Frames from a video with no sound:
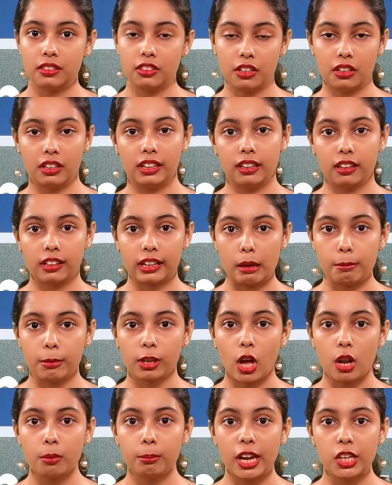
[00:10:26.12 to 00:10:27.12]
the Clement
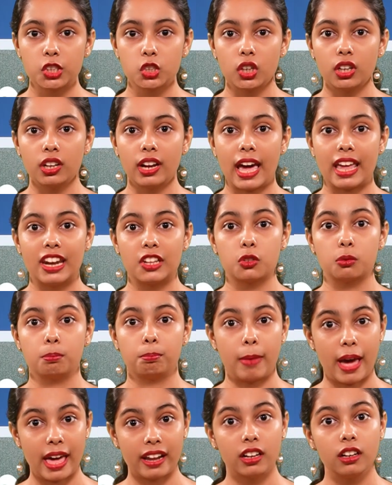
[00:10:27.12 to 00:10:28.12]
count major, and it's
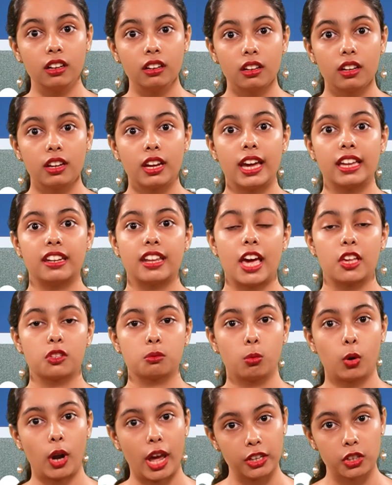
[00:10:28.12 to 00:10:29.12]
better. It has
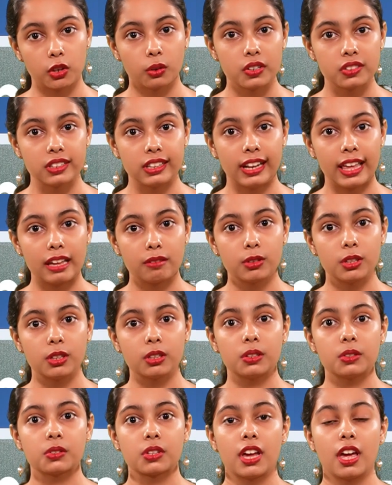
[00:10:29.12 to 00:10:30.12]
more accuracy
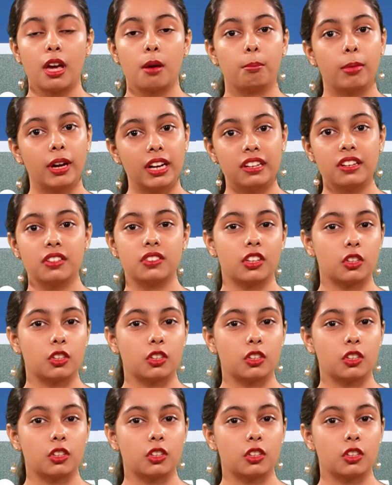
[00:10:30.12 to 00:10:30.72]
levels, but it is